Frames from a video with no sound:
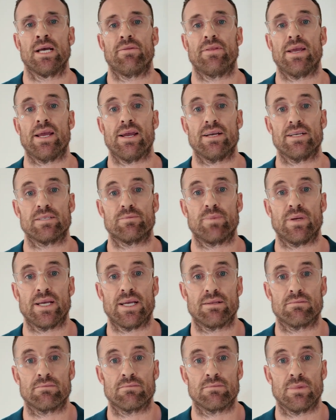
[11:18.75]
There has
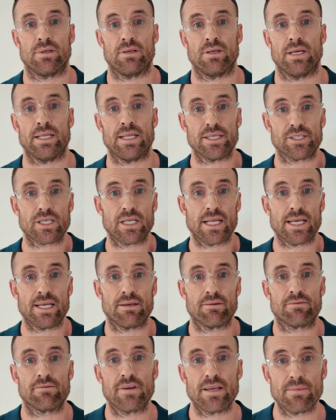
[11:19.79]
been
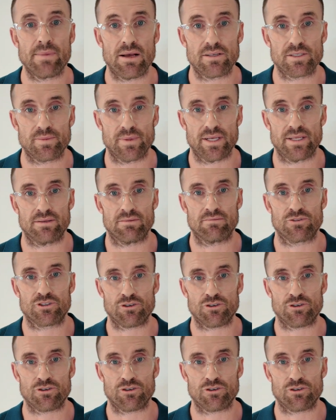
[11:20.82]
allegedly females being